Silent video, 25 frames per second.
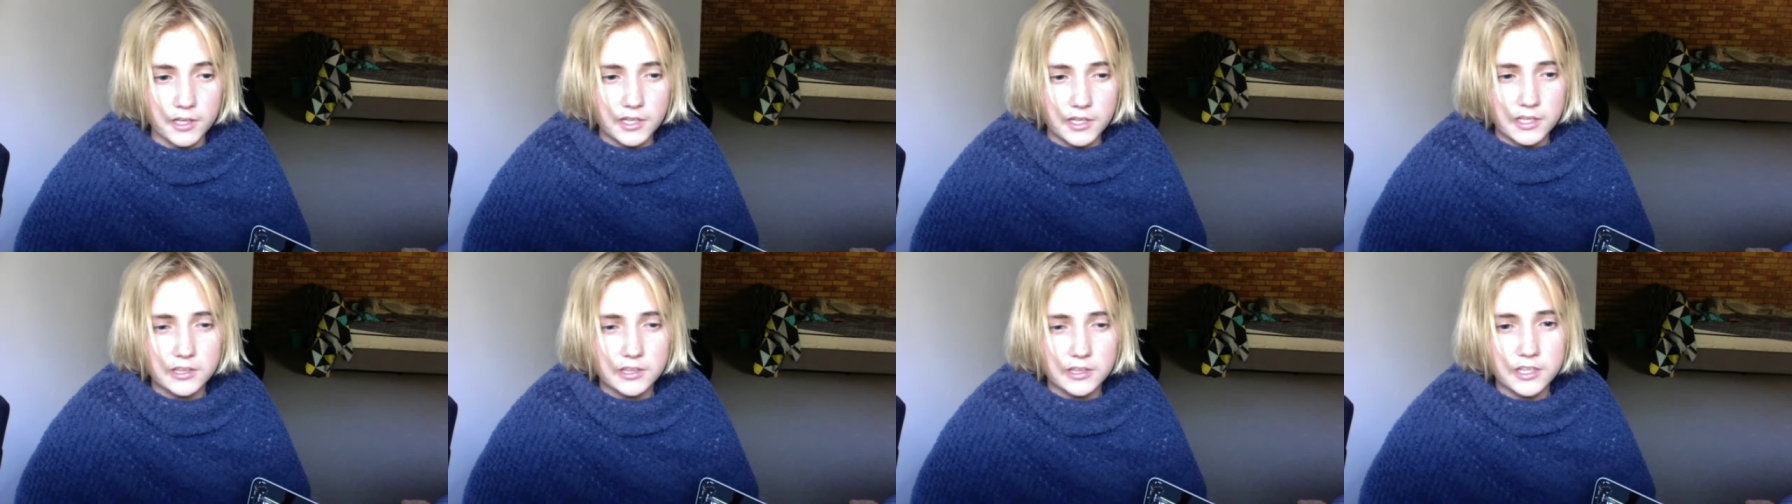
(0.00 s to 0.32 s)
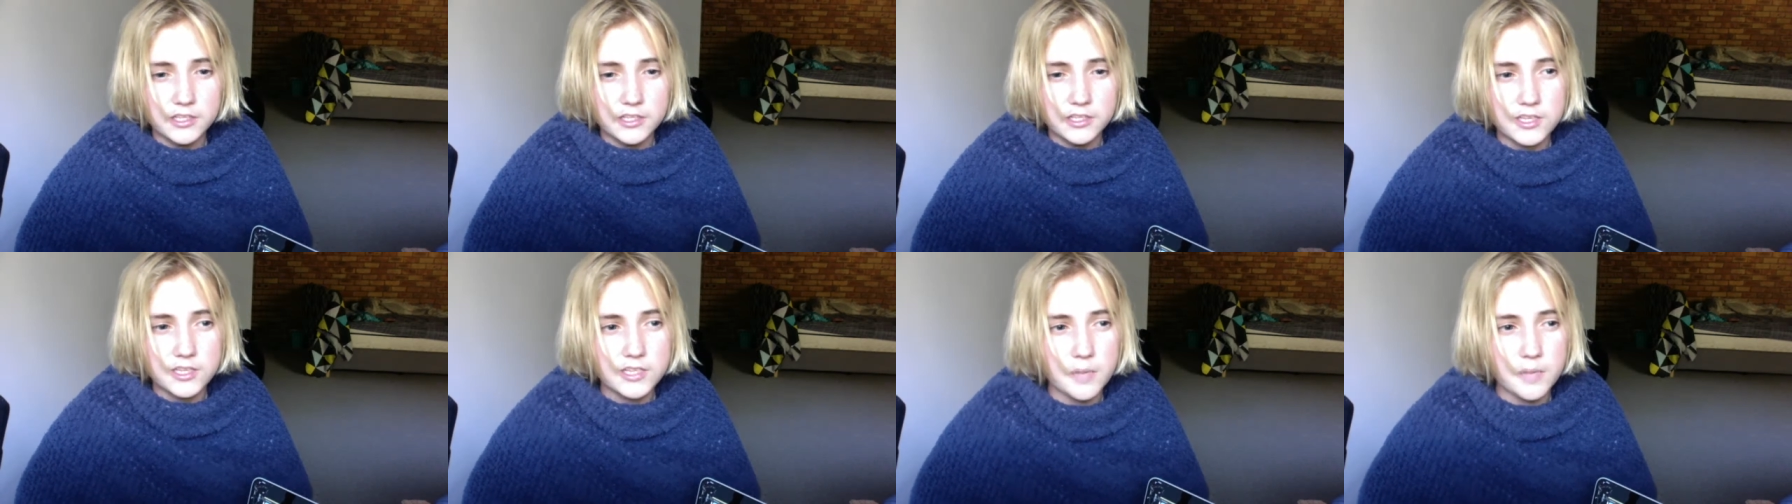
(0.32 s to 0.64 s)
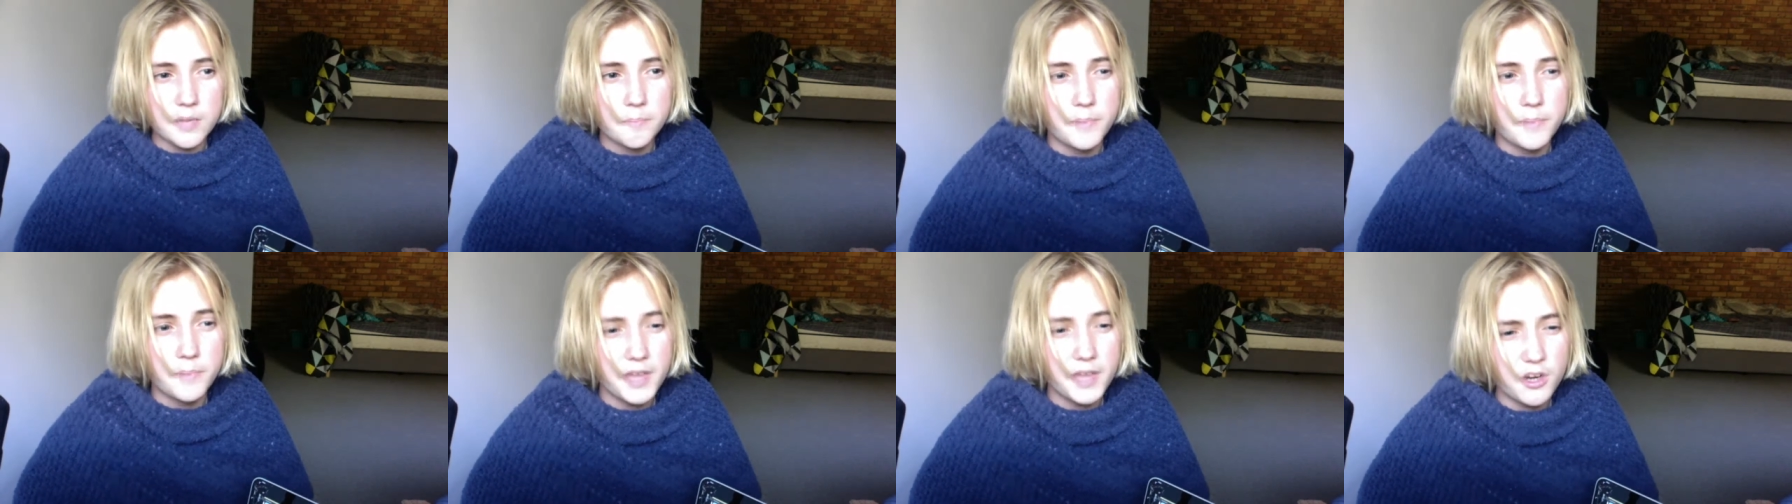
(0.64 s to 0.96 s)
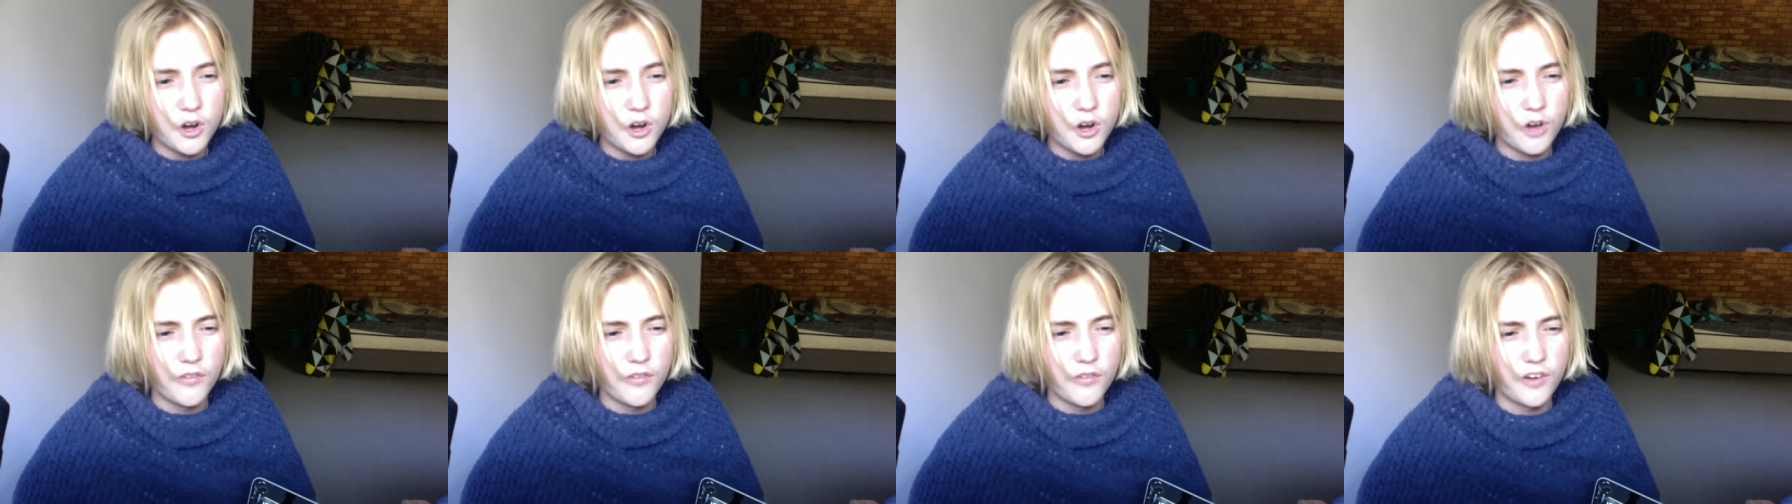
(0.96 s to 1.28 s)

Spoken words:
This is a bit of